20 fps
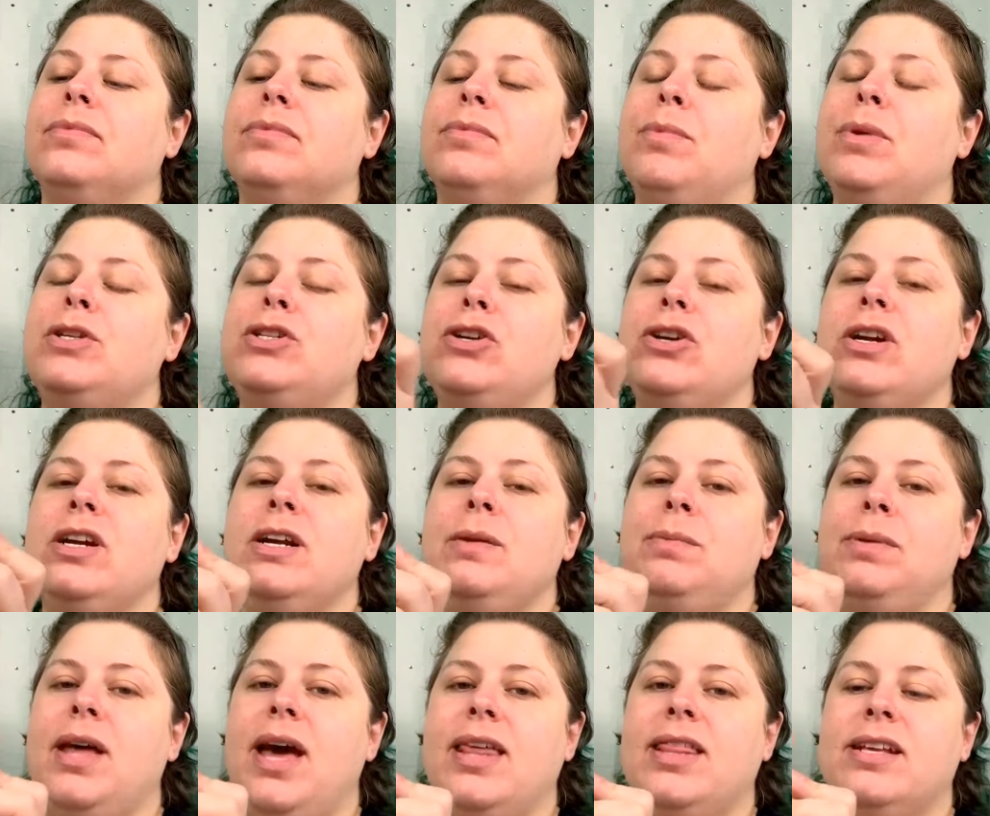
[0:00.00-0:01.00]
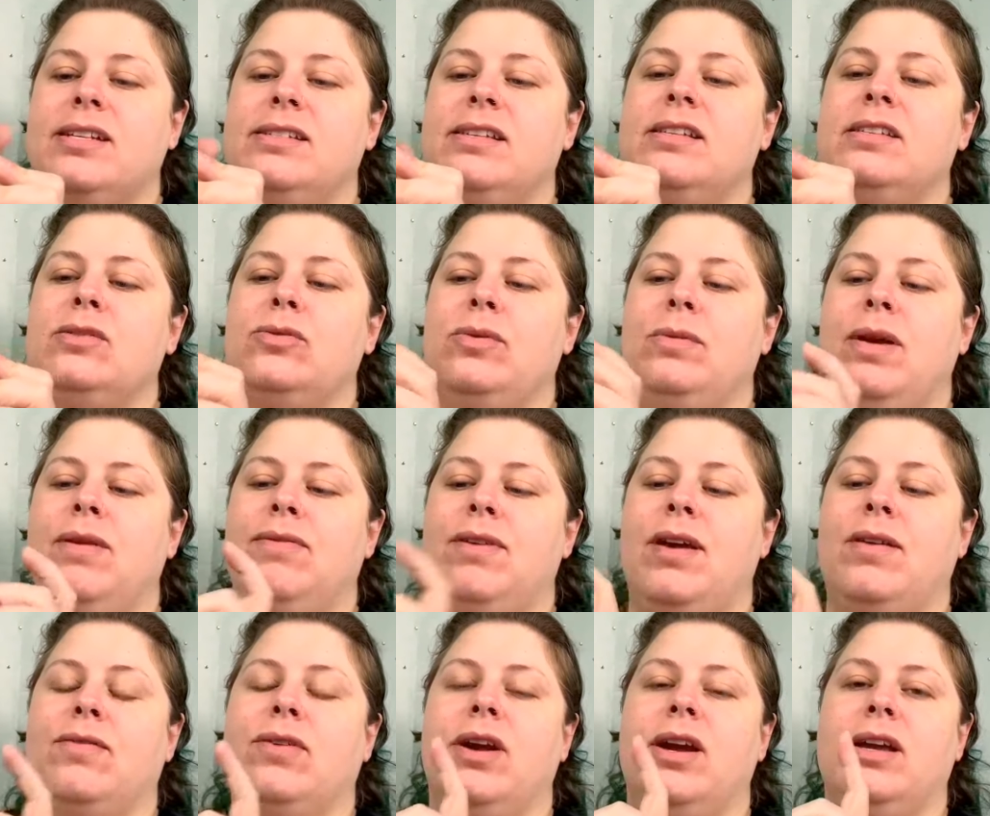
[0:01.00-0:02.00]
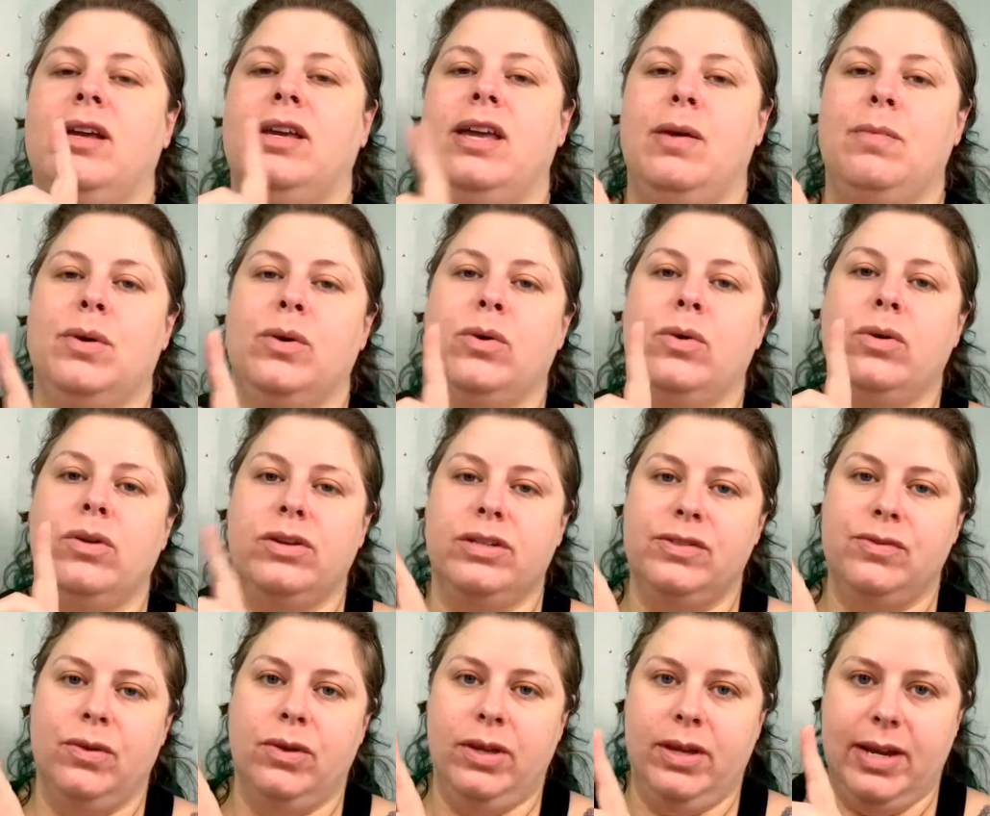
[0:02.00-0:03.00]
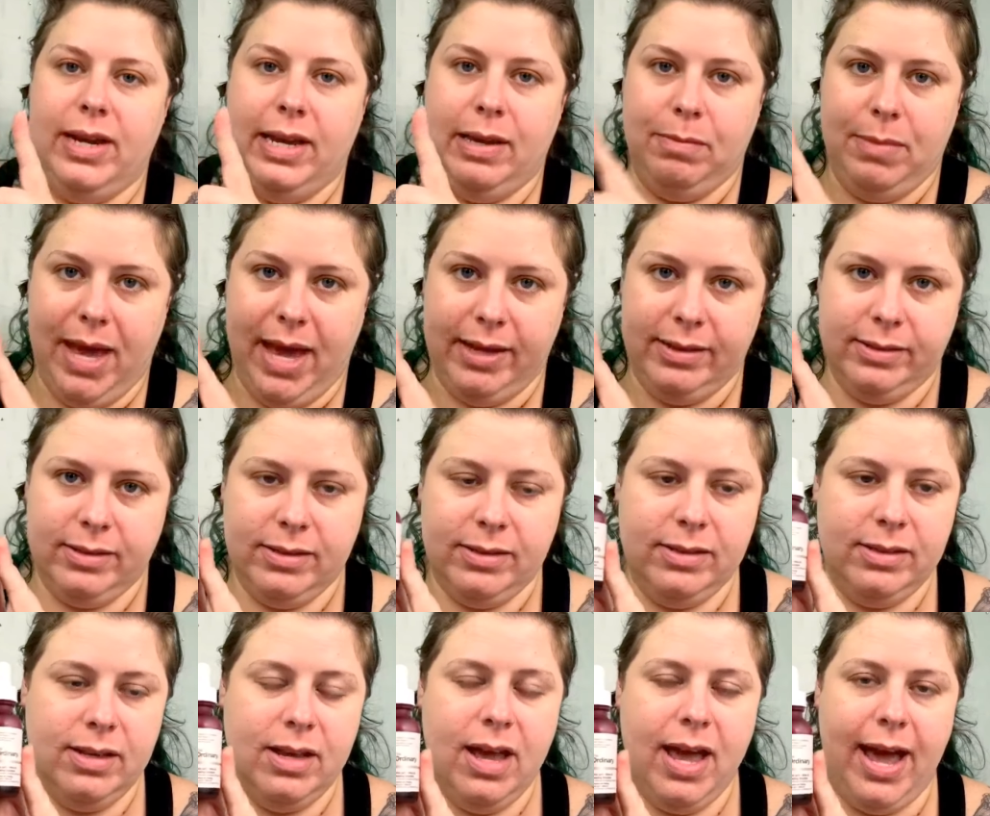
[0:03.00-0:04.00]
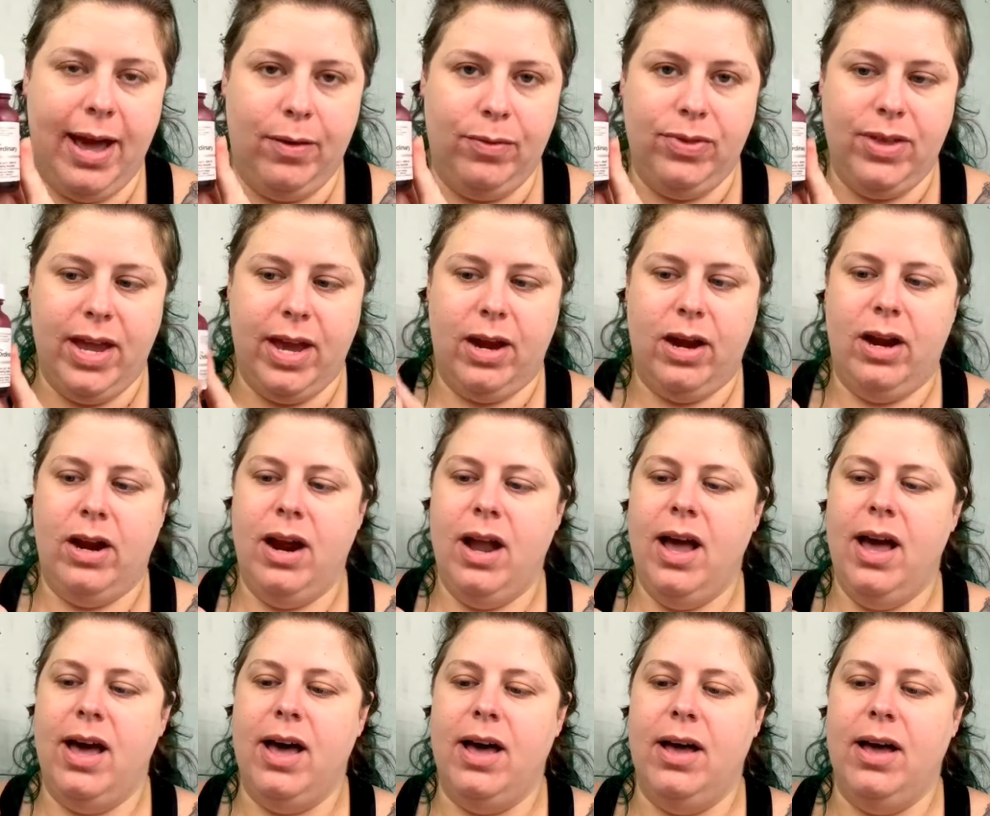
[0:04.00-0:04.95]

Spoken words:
But you're going to apply this. This is one of my favorite chemical exfoliating masks out there,